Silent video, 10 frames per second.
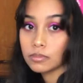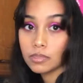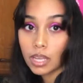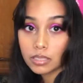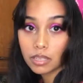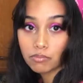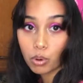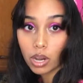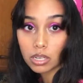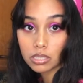Did I say
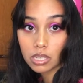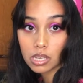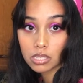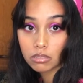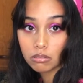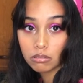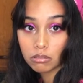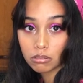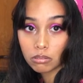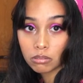4 out of 6?
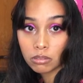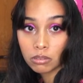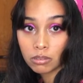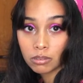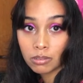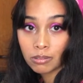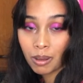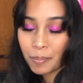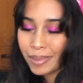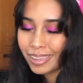
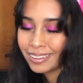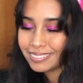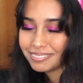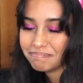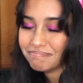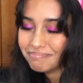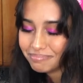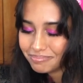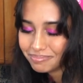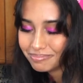Oh
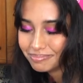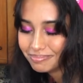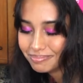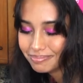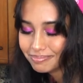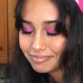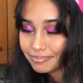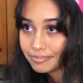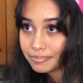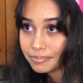man.